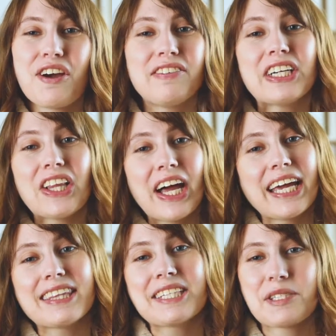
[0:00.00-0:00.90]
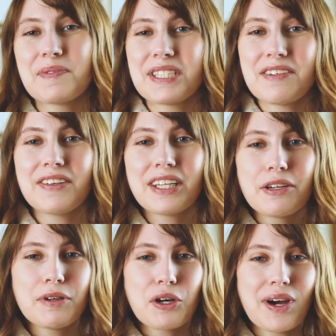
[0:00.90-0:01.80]
you have a client that's
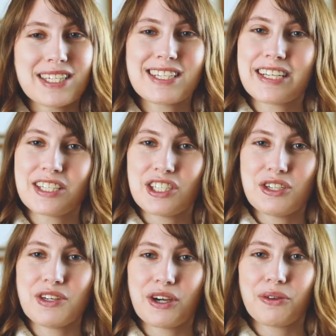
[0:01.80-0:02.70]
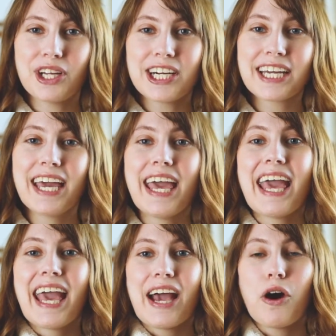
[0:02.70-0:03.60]
specifically requesting a studio look,
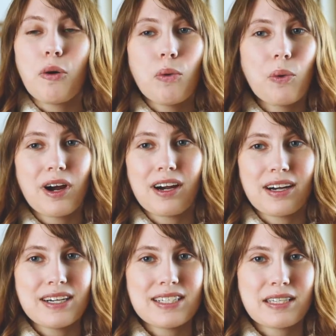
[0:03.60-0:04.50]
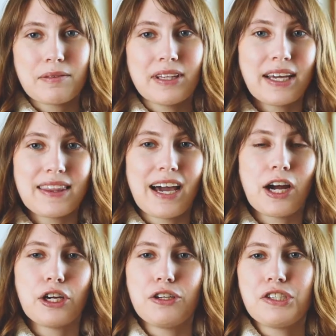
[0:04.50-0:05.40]
or something like
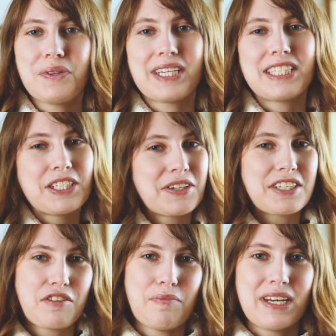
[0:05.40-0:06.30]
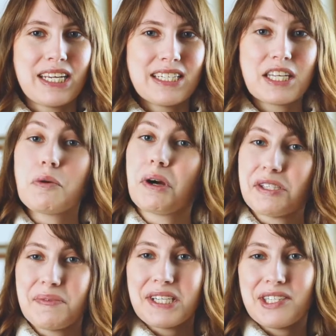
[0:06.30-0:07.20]
that, or you're doing a series of minis that you
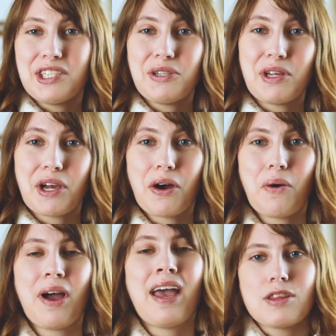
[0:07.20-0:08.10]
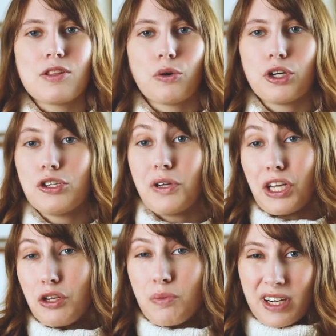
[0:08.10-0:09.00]
want to be in studio, or you're
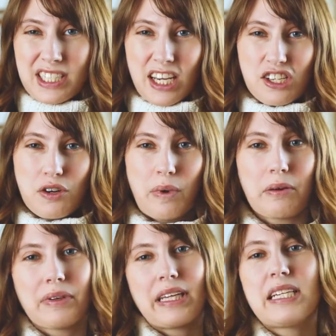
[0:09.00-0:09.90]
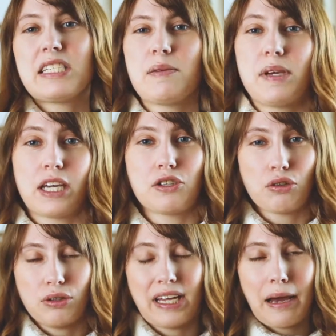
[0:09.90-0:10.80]
doing a newborn session where it really needs to be a
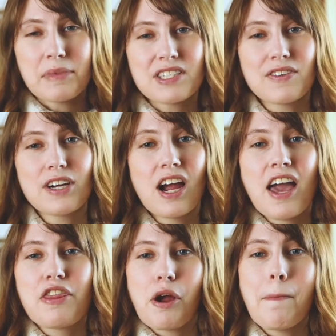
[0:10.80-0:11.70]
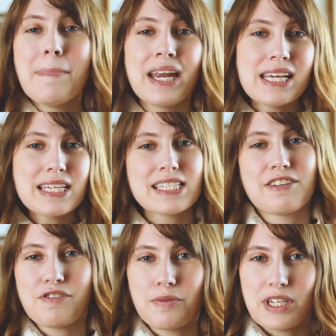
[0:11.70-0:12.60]
controlled atmosphere. There are many
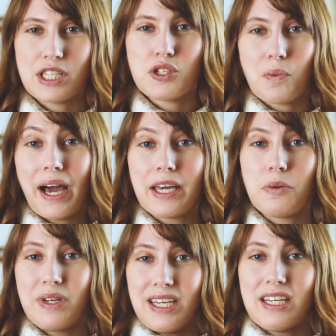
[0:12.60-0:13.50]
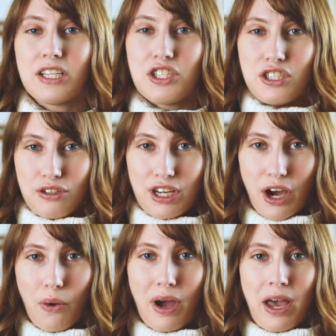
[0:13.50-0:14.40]
different reasons why you would need a
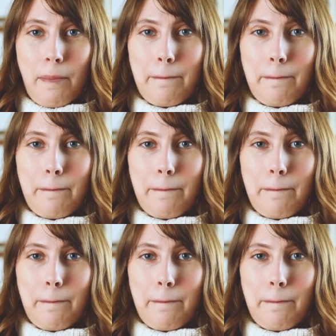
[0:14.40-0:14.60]
studio,